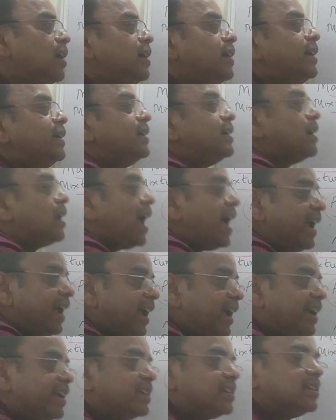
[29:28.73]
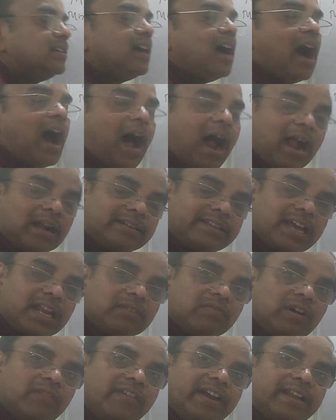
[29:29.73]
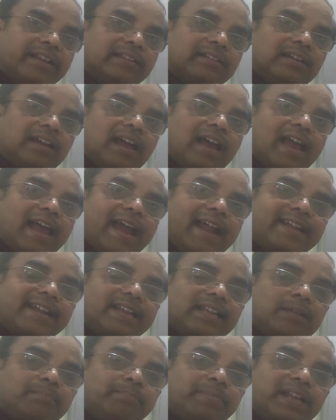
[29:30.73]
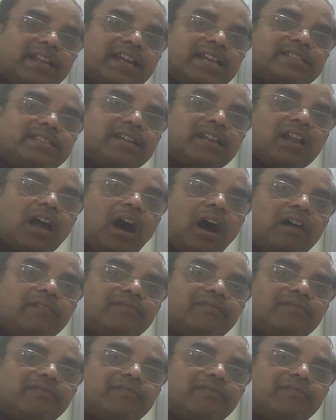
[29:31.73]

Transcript: Dry heat, hot air oven at a temperature of